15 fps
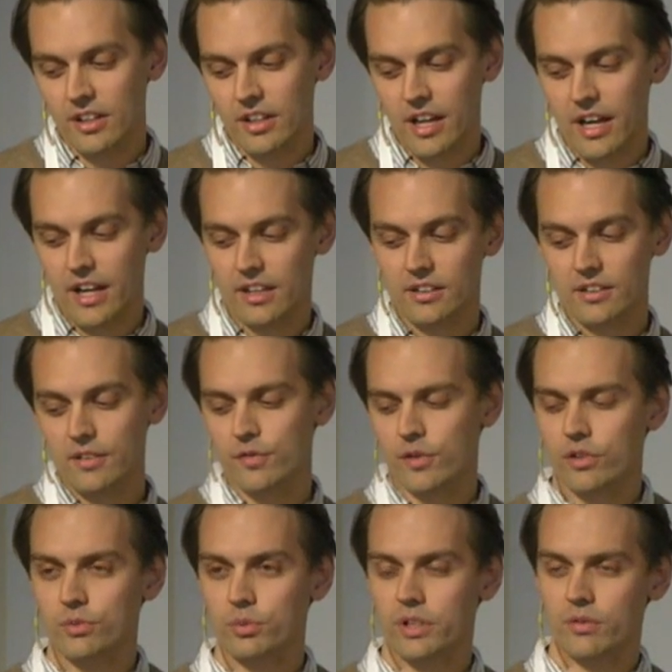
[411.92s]
And the
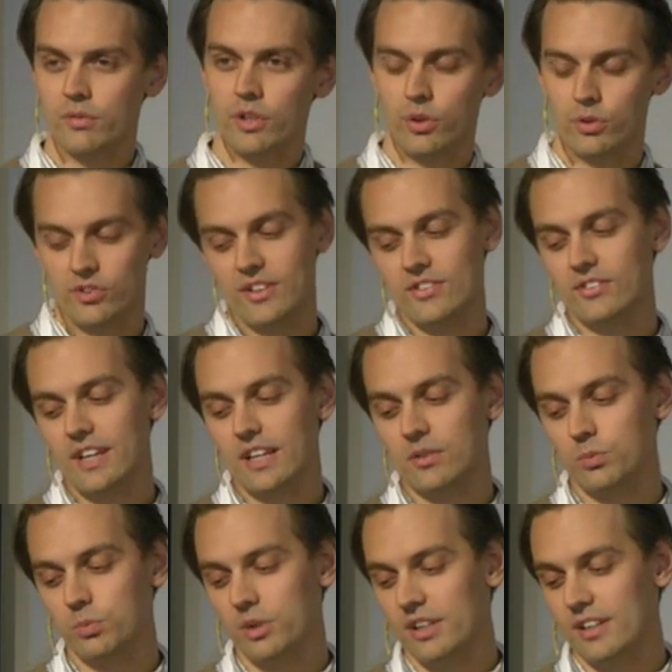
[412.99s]
first one of those is that
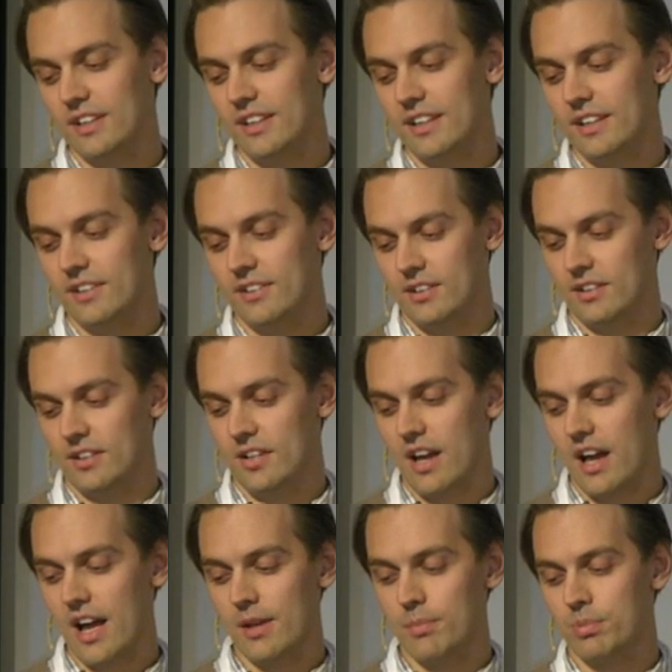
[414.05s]
we need
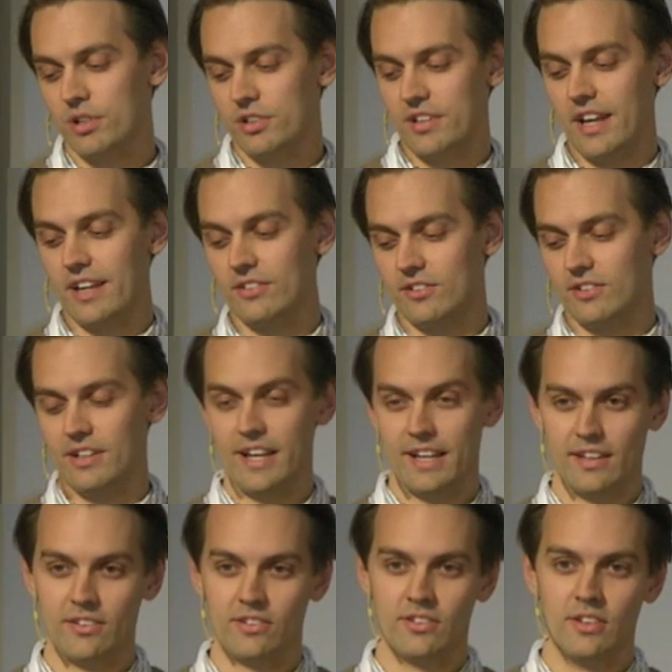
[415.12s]
hypertext
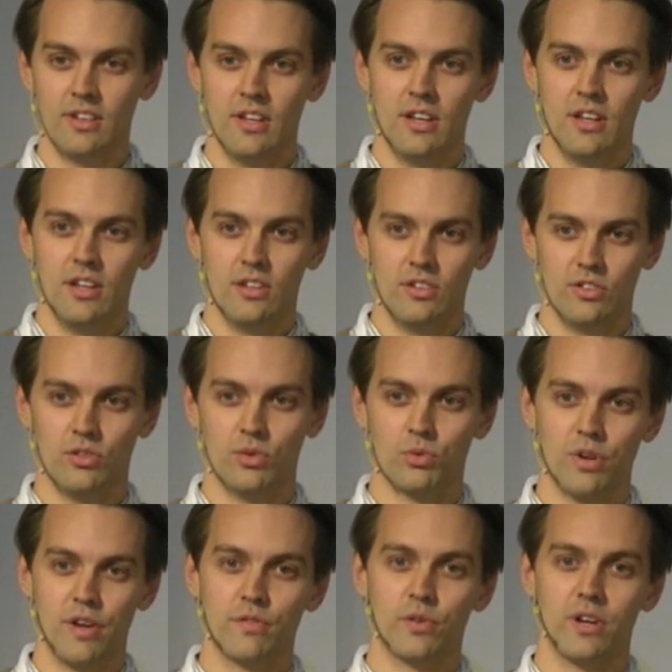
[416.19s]
links to
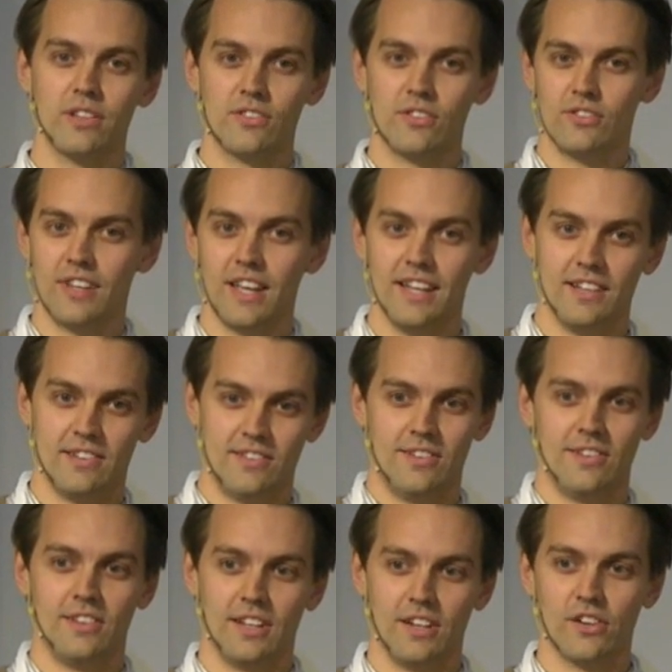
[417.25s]
reference
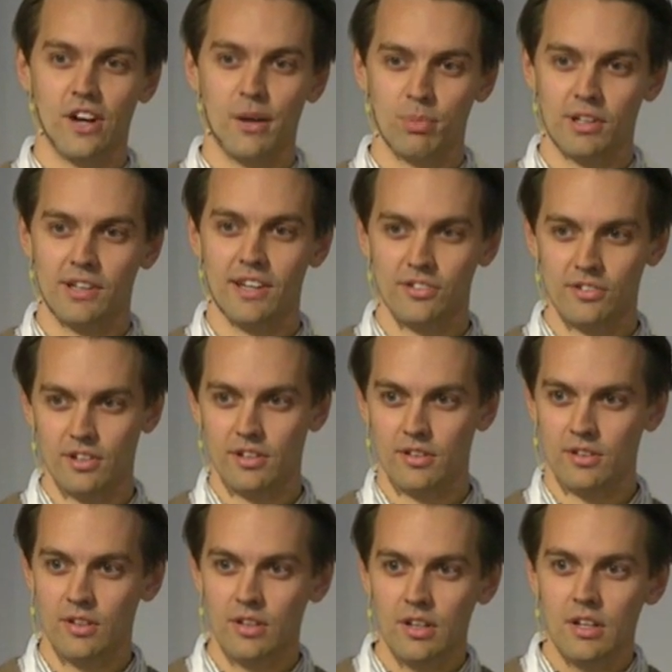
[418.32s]
state in our application.
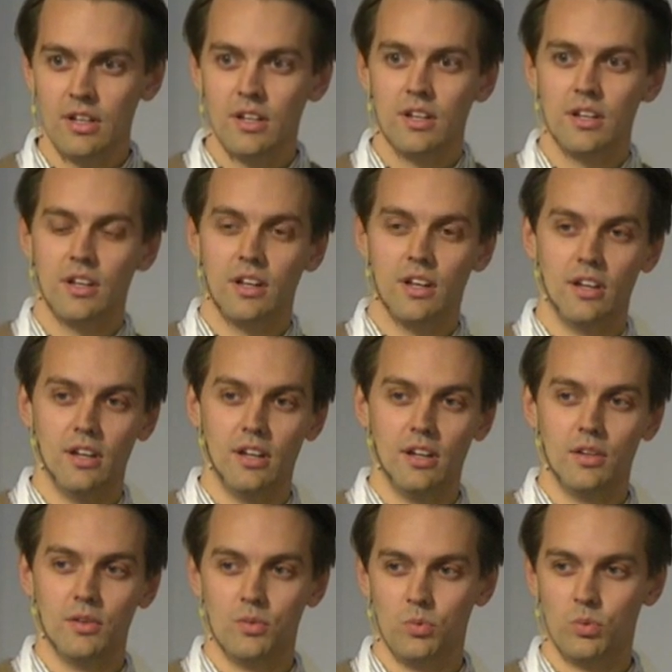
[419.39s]

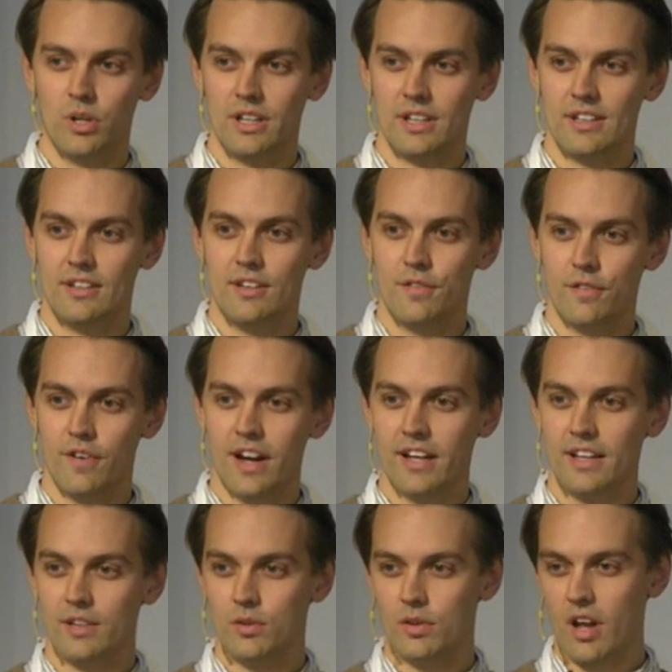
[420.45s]
We
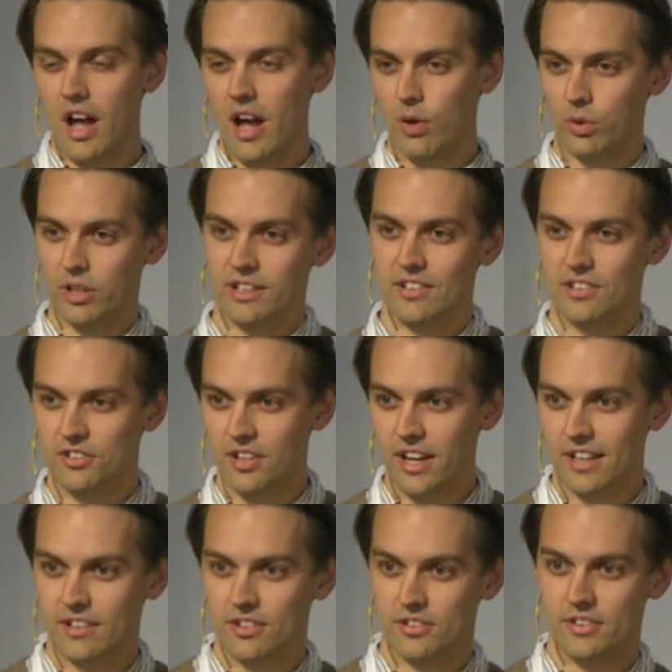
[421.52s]
define how we can
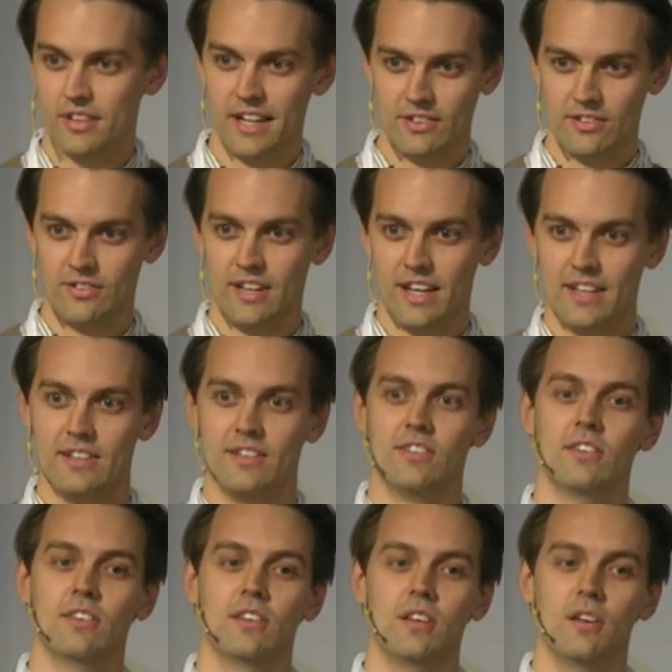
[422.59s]
change that
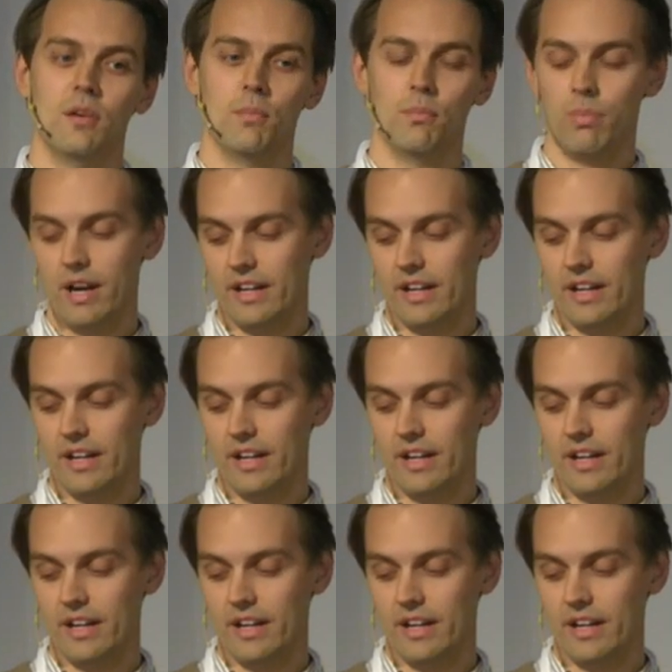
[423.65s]
state by